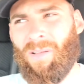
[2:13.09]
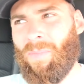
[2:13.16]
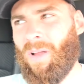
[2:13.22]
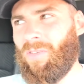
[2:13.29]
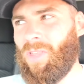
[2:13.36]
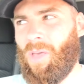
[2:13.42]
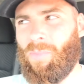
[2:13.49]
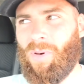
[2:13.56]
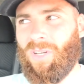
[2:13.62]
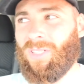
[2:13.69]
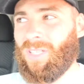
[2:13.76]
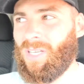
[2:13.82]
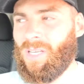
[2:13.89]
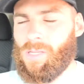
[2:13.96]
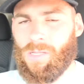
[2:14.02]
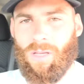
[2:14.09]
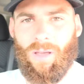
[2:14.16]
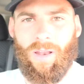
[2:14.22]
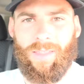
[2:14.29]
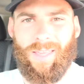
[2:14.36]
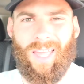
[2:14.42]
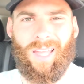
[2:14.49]
I'm not really a pussy, so I
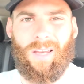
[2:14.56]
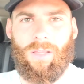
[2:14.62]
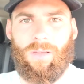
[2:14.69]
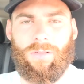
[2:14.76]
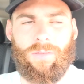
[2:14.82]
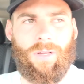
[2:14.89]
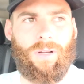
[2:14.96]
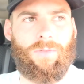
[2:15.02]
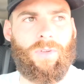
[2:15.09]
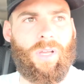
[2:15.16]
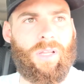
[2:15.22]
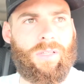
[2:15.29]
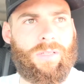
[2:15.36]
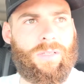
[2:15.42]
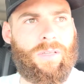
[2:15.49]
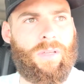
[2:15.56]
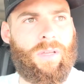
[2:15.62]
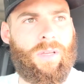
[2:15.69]
don't think I'm gonna use Nerf guns.